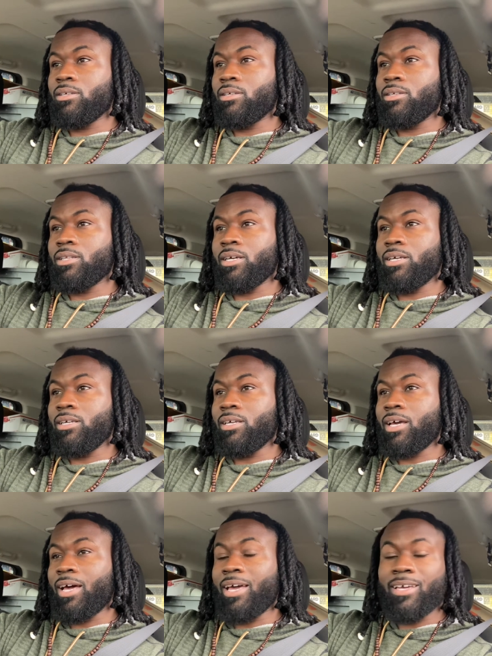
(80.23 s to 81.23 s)
Like,
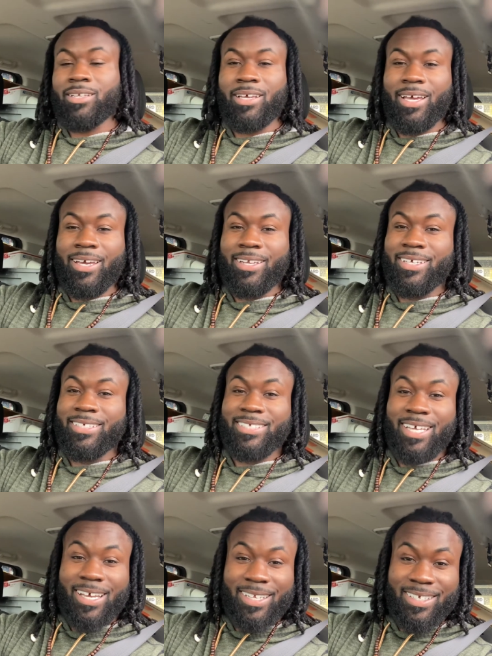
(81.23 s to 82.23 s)
I had an
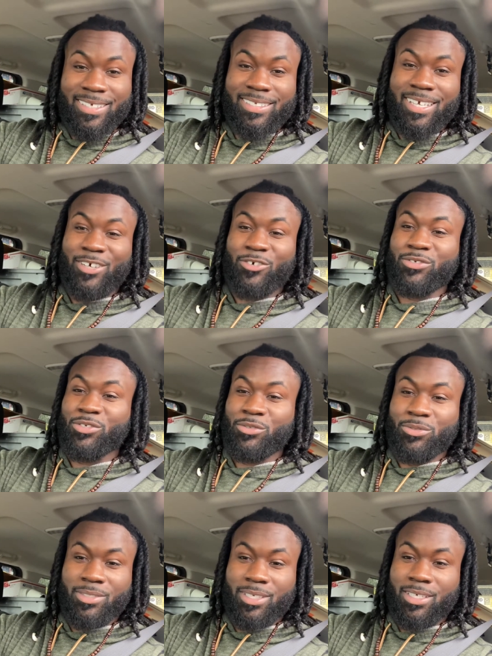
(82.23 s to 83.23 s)
anxiety attack on
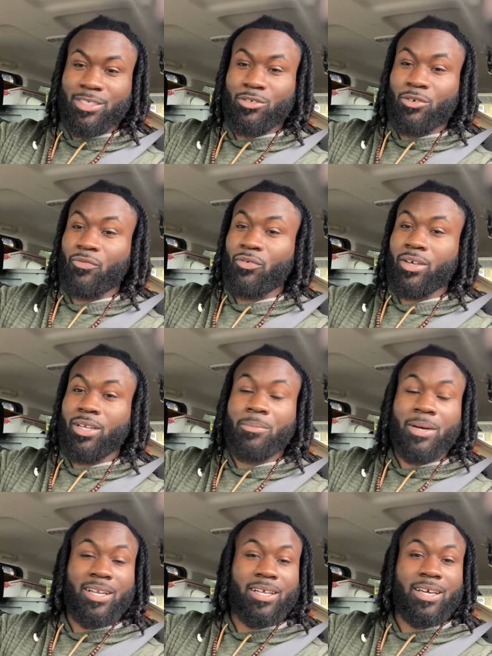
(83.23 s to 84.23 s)
Tuesday, so for
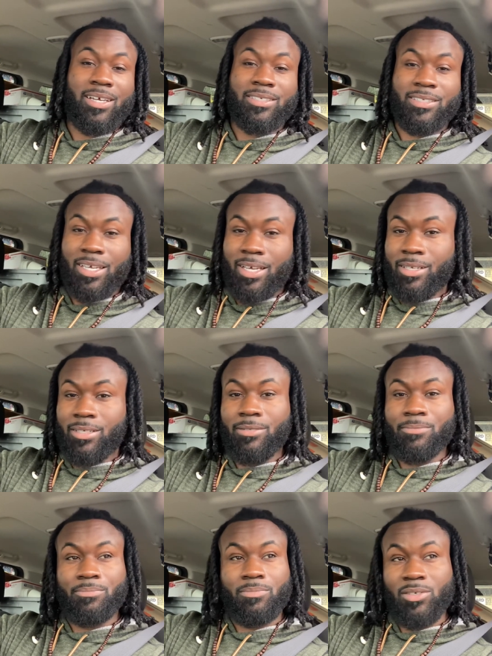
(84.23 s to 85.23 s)
anybody that got anxiety,
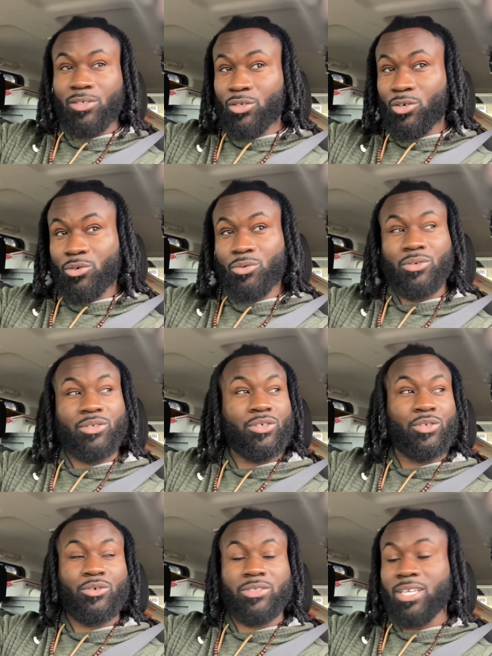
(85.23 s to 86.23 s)
you know
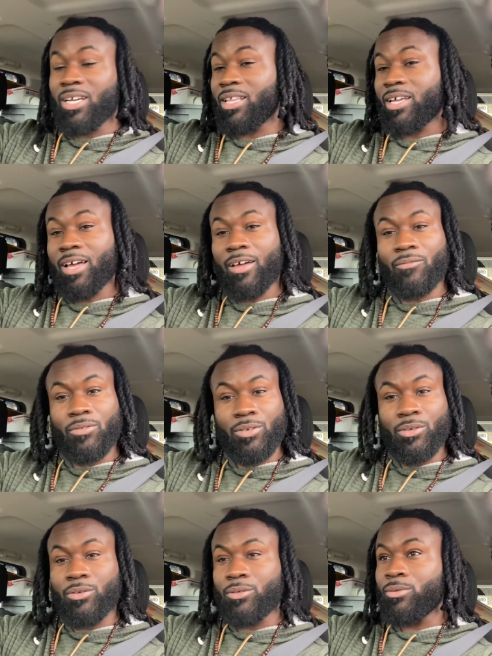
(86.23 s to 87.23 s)
exactly how I feel.